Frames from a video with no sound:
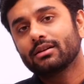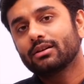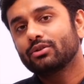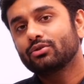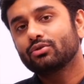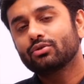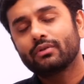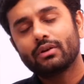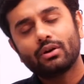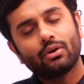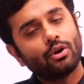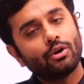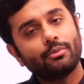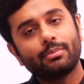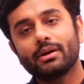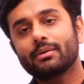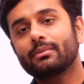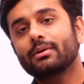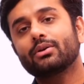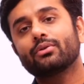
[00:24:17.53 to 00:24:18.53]
you will not
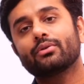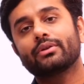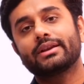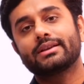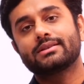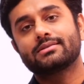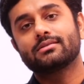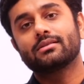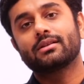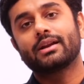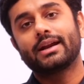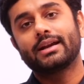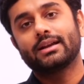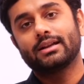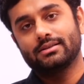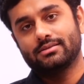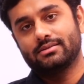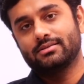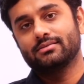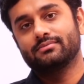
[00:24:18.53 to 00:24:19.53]
be able to reach the right
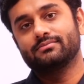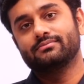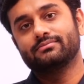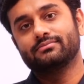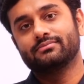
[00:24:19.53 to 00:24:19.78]
answer.